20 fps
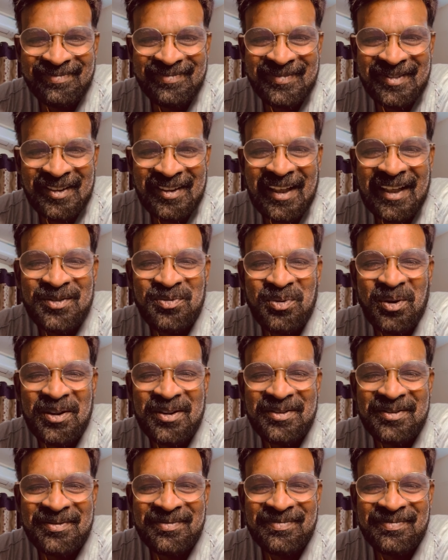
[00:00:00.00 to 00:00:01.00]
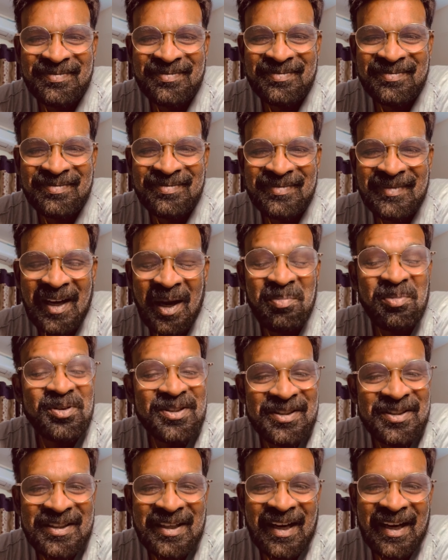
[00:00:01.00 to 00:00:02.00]
So that's what I'm going
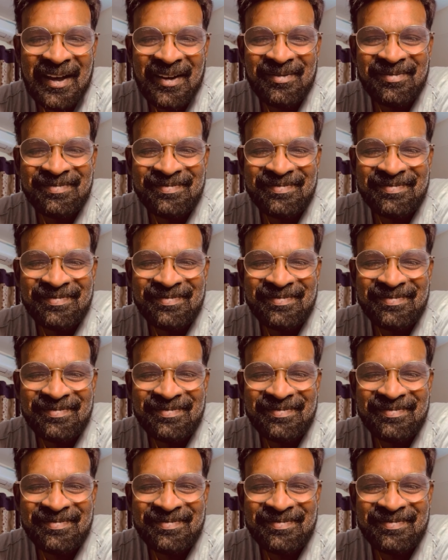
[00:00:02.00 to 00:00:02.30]
to try.